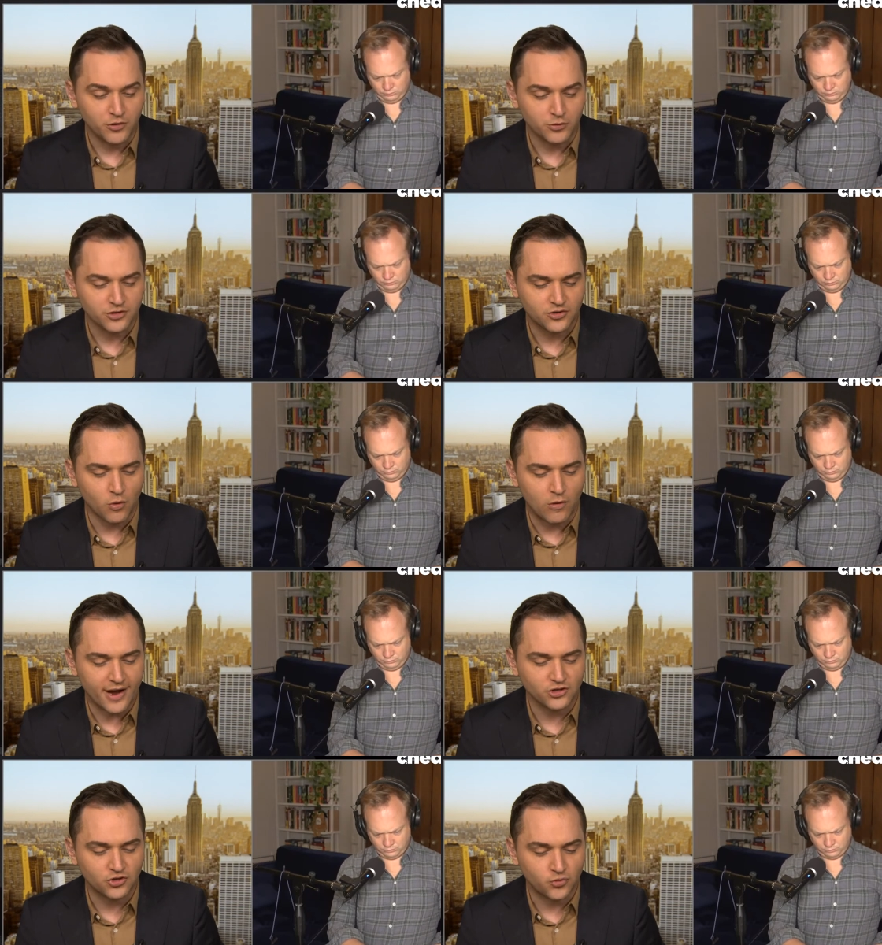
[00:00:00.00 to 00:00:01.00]
Speaker 1: would
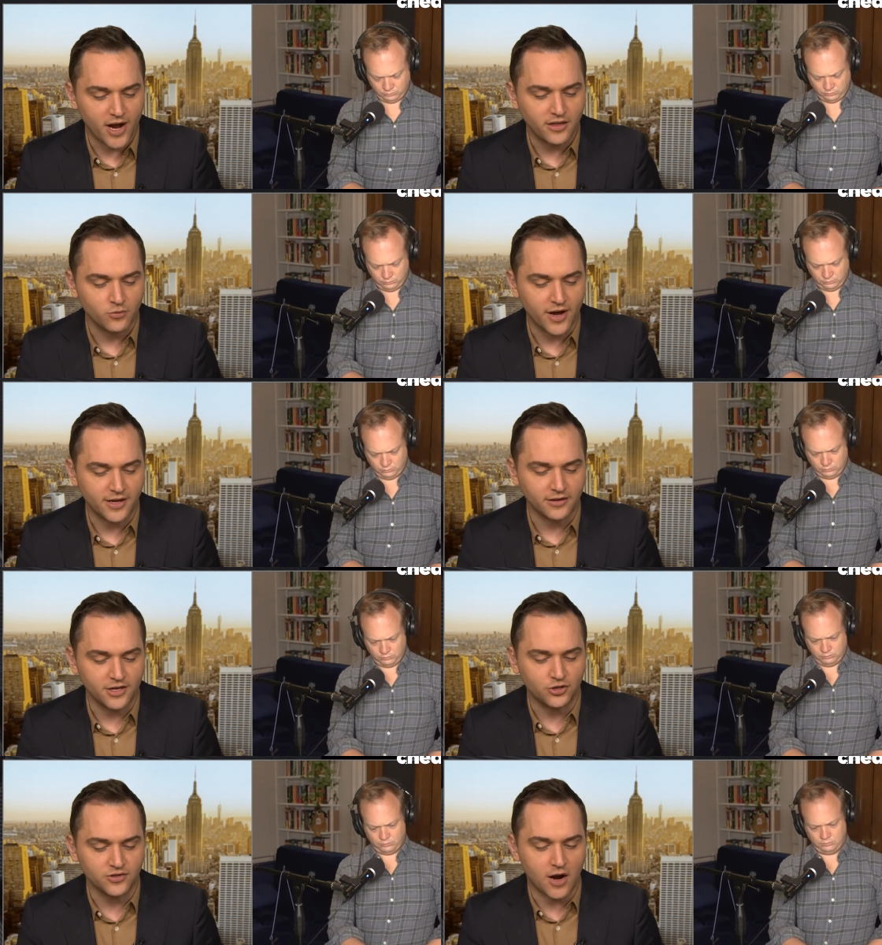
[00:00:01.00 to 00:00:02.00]
restore and strengthen
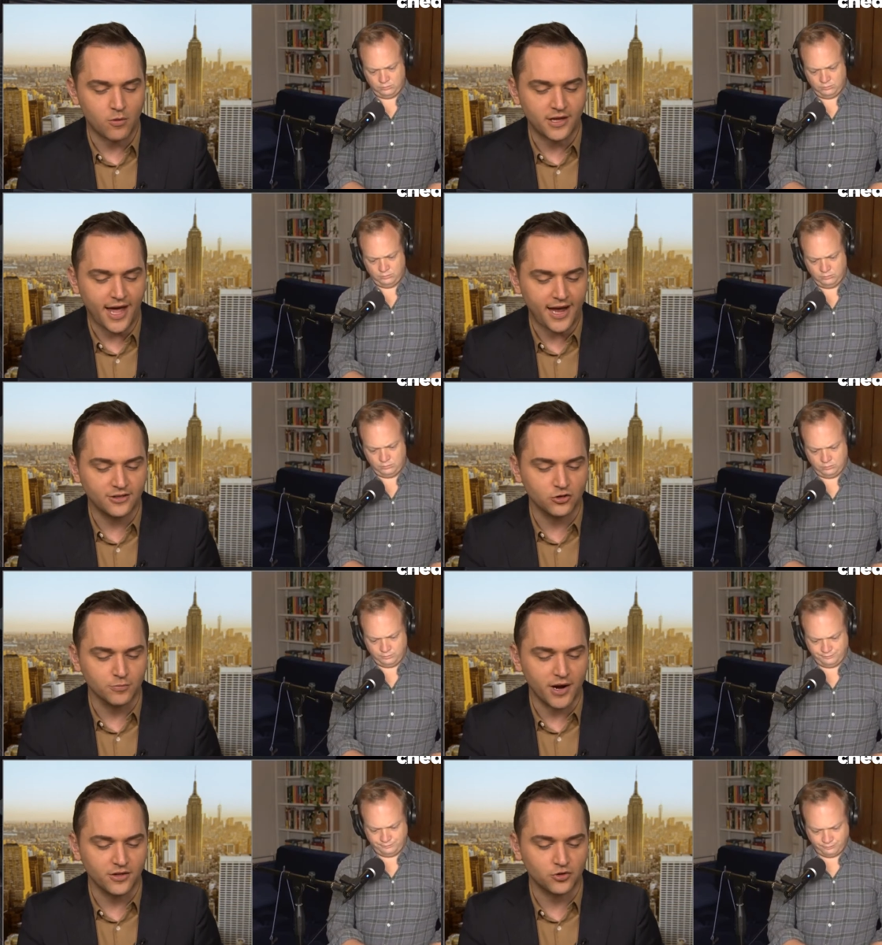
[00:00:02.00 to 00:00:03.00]
regulations that were
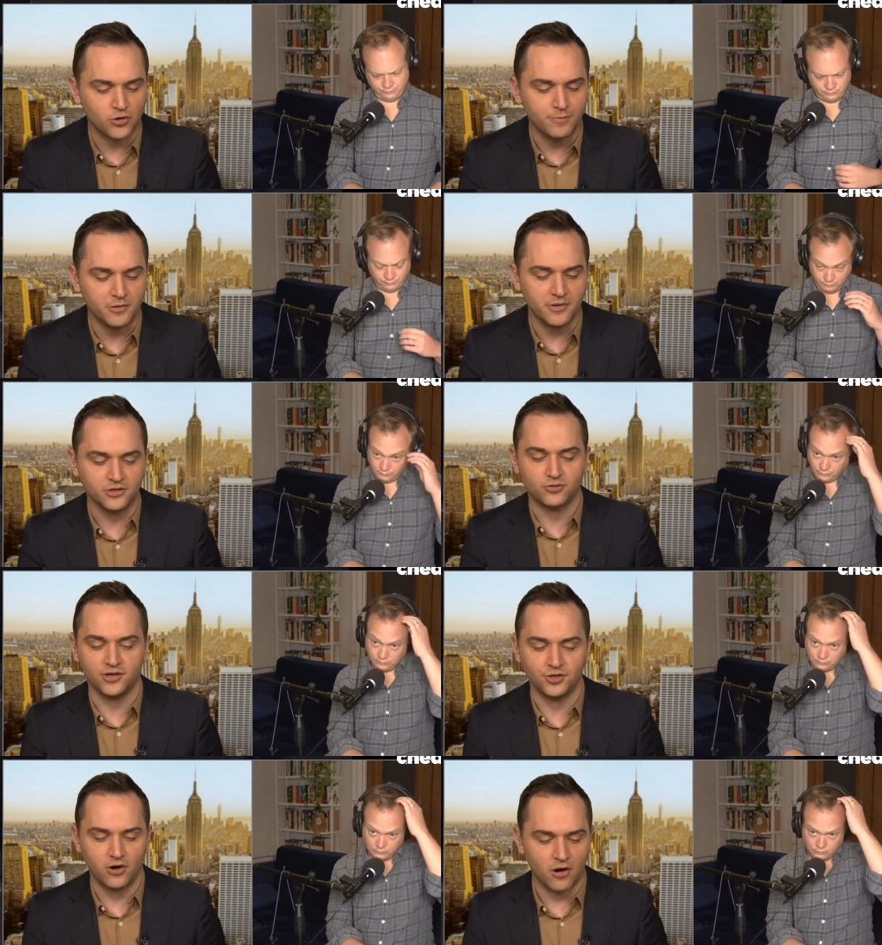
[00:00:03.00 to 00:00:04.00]
canceled by the Trump
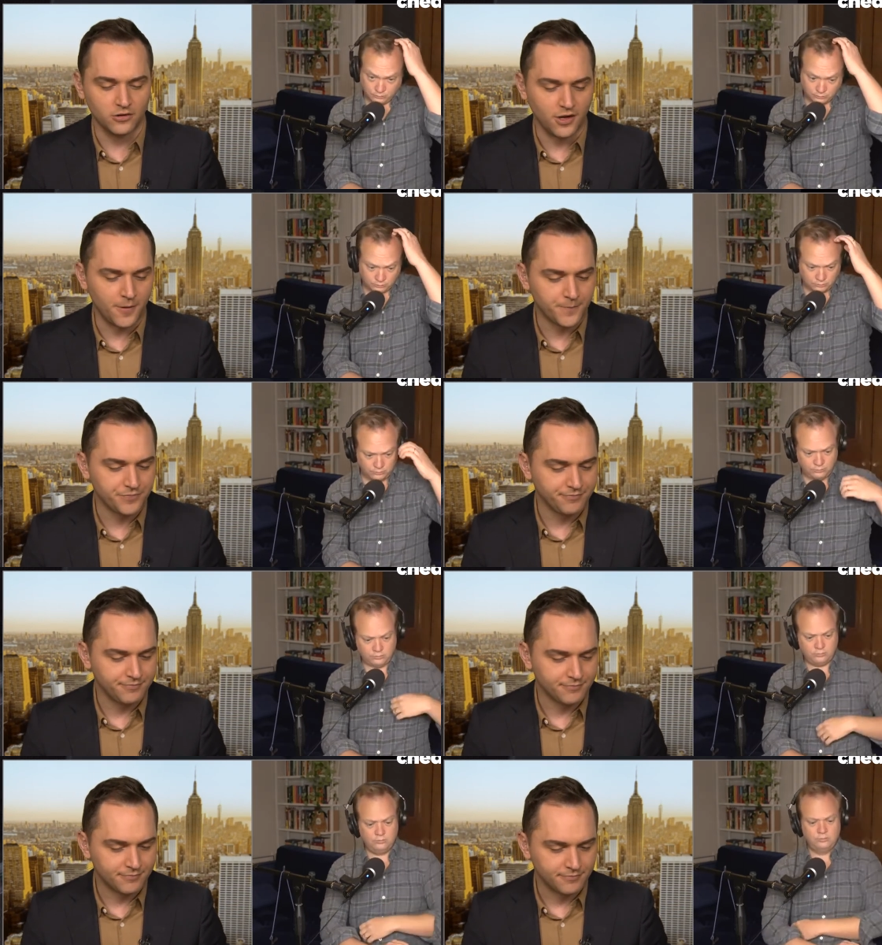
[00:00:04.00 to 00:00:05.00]
administration, Carlo.
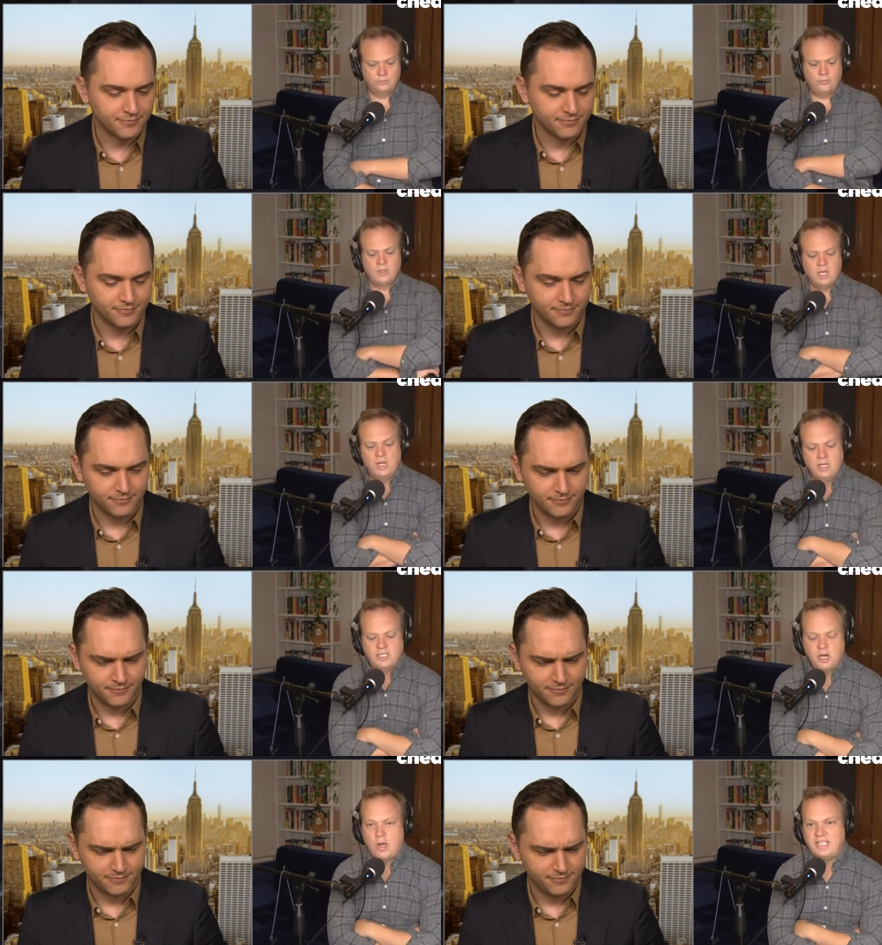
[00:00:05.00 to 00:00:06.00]

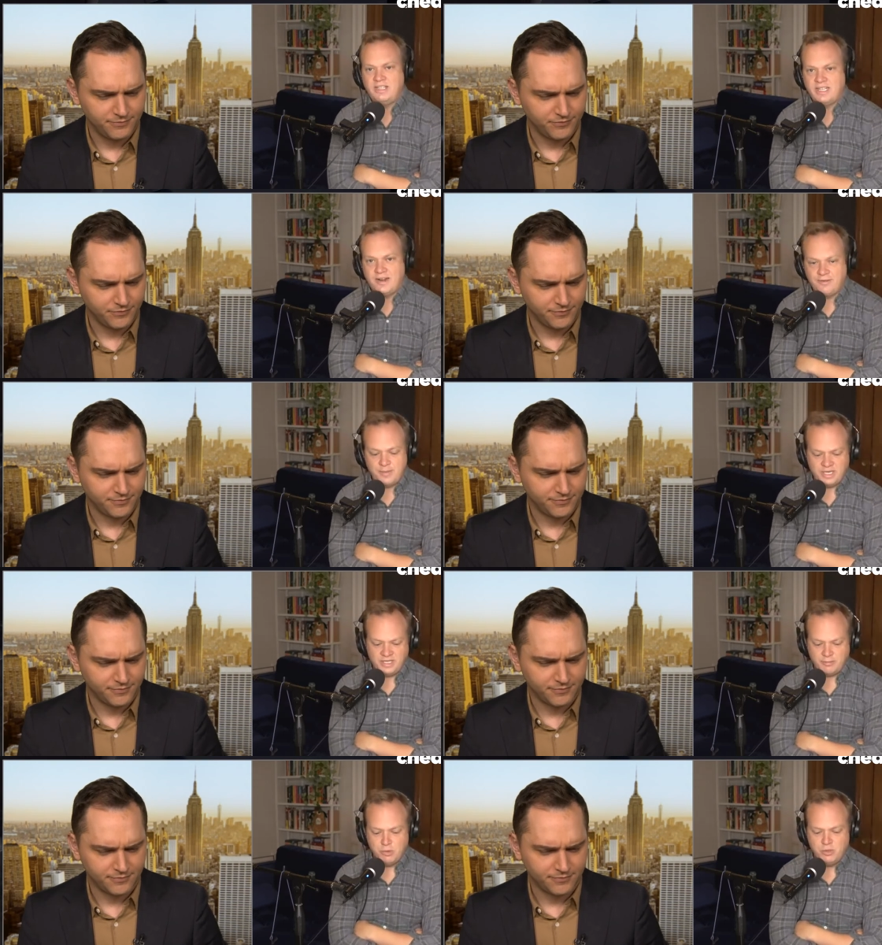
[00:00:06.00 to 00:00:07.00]
Speaker 2: So I see that everybody
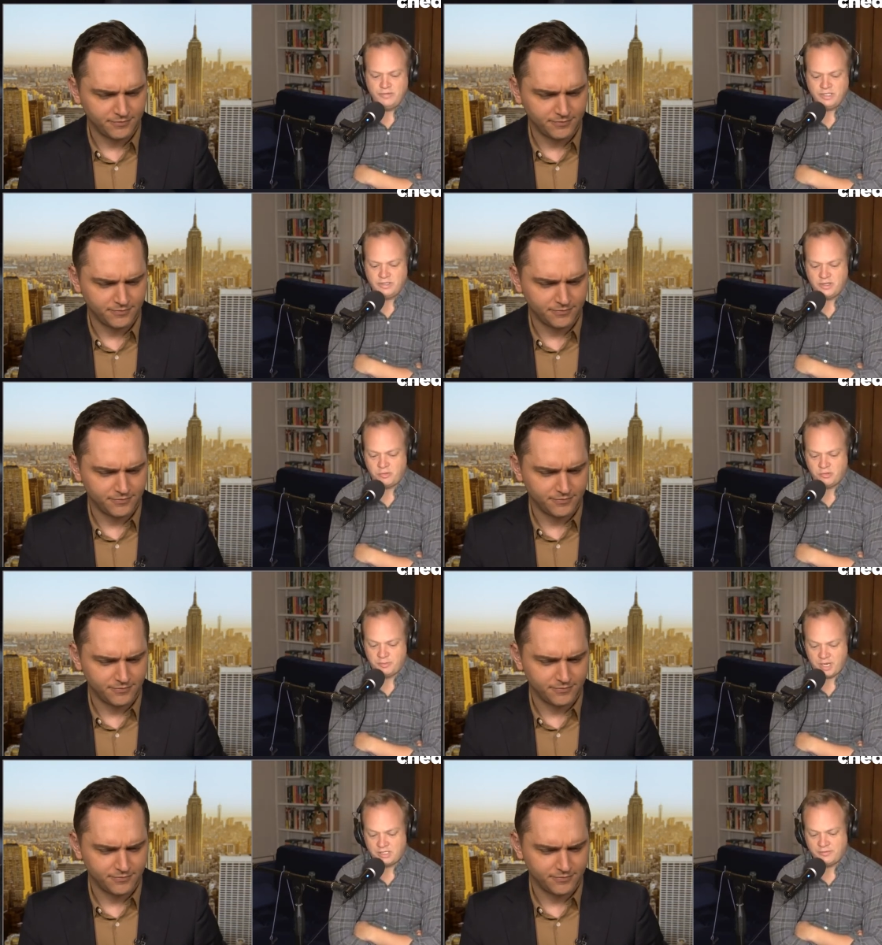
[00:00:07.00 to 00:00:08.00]
has moved into their
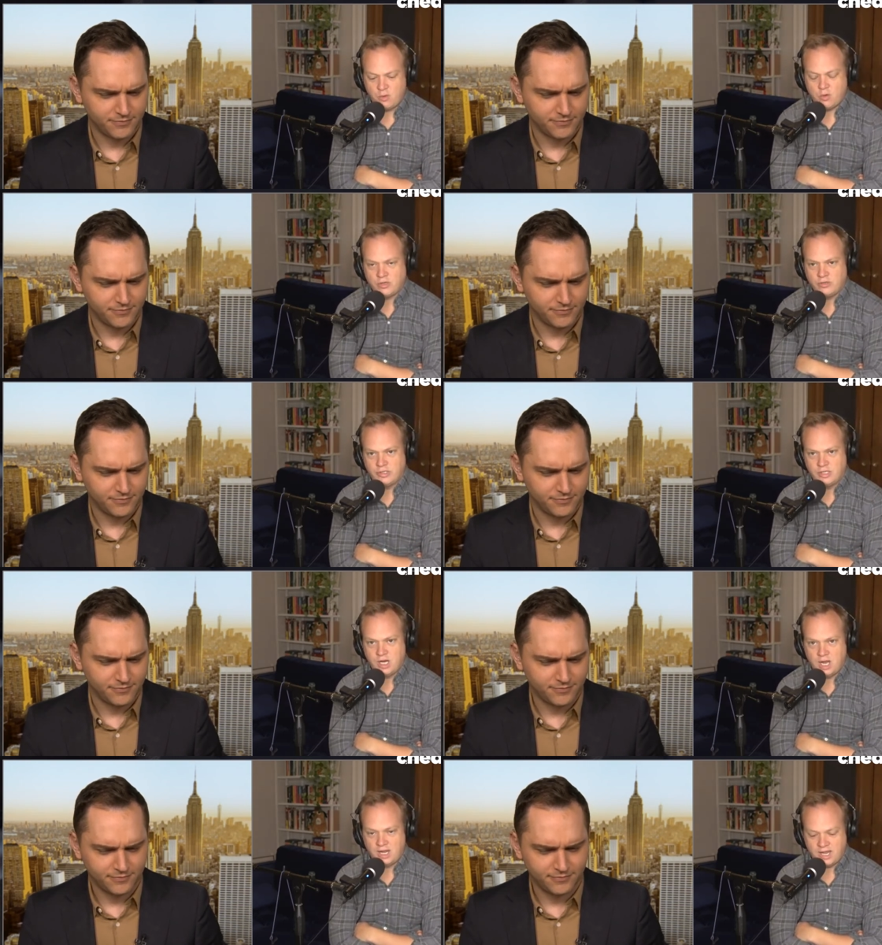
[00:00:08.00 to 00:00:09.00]
respective corners
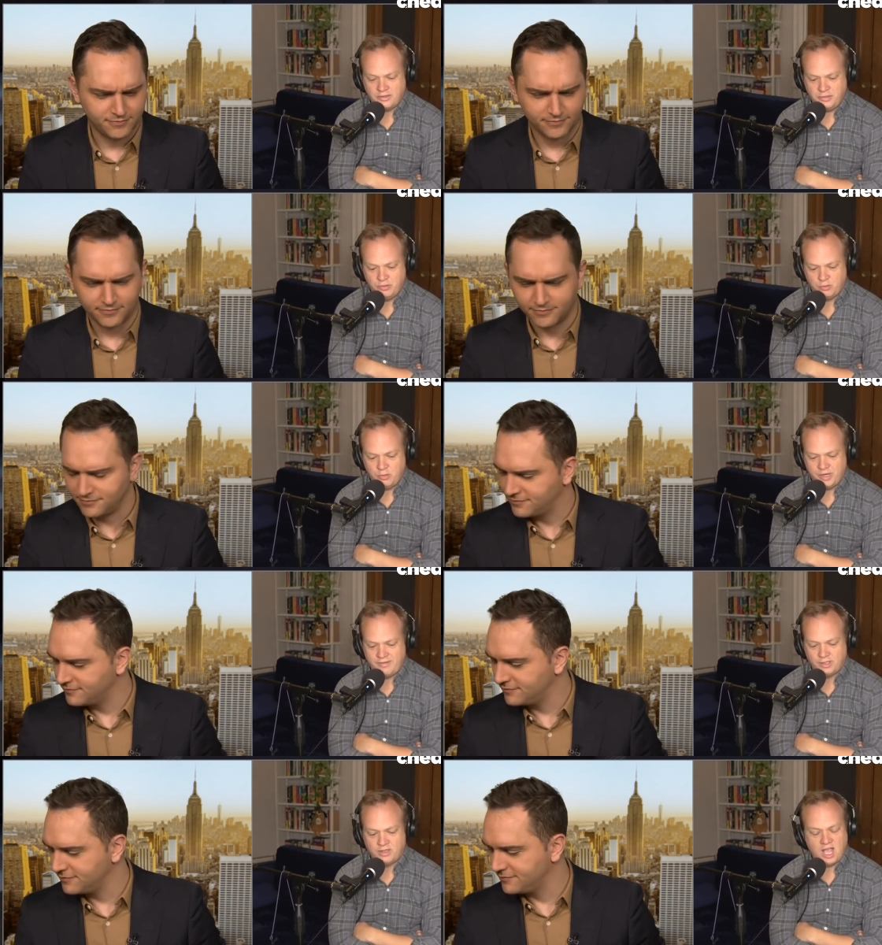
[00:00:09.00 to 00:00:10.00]
uh, as usual
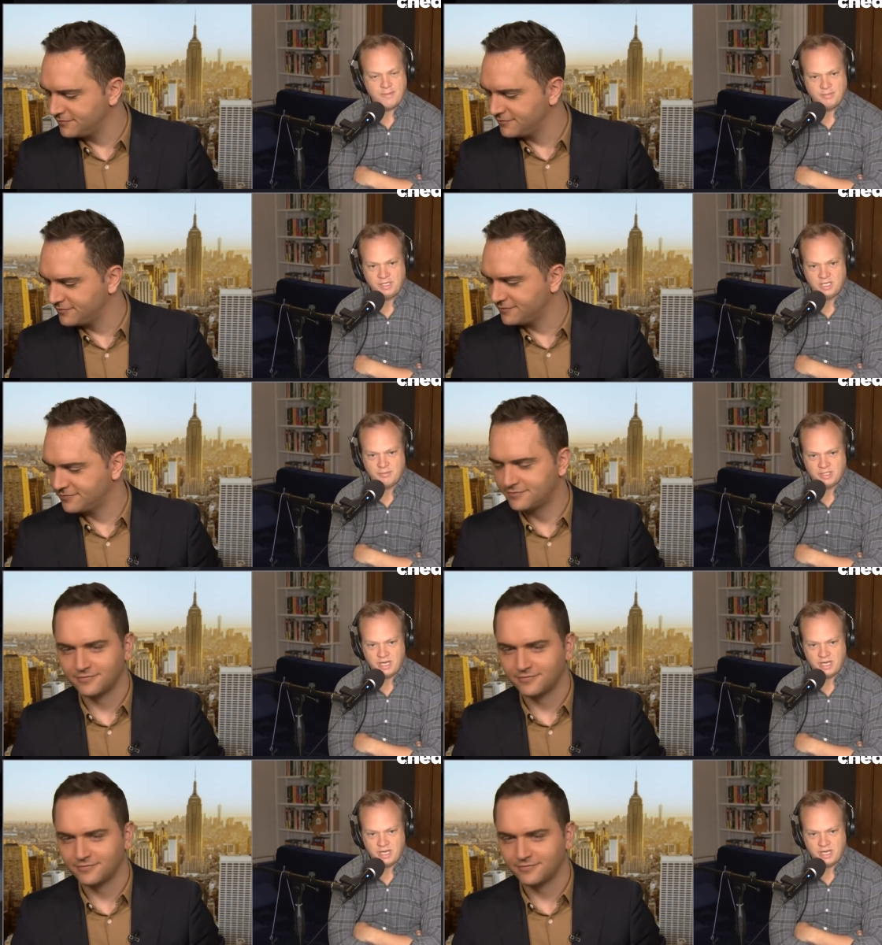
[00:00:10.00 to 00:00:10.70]
whenever climate becomes a